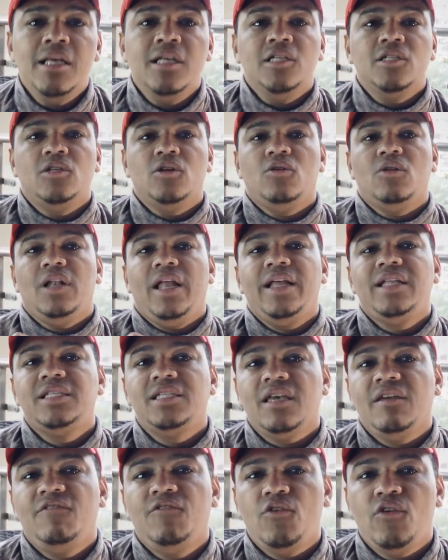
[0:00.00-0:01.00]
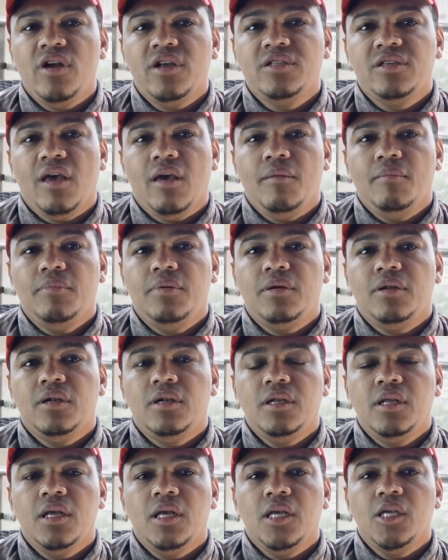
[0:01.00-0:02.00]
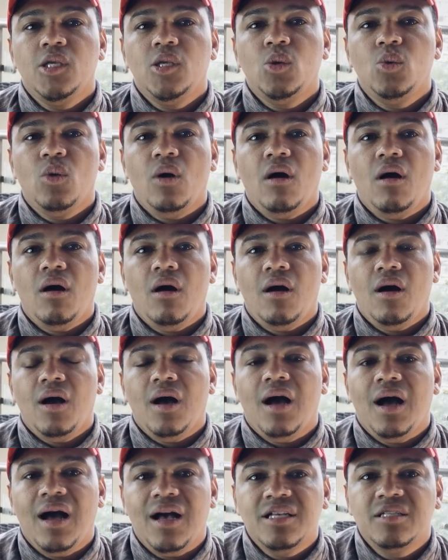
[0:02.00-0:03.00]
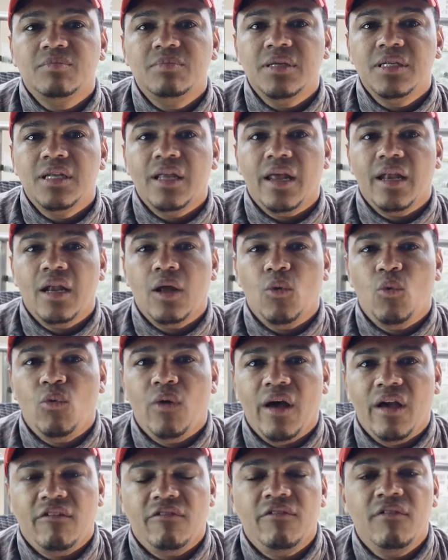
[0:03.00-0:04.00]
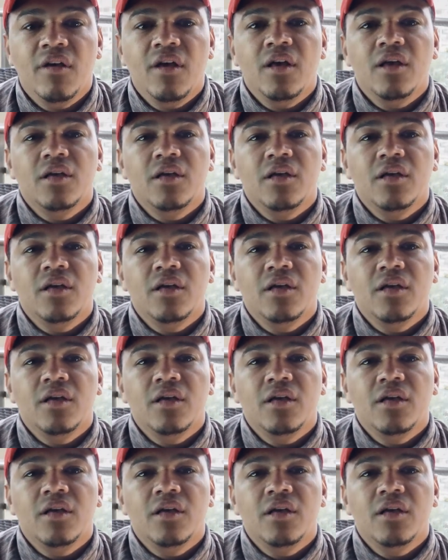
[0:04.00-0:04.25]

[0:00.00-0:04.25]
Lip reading: So let's say, for example, you are a husband and a wife.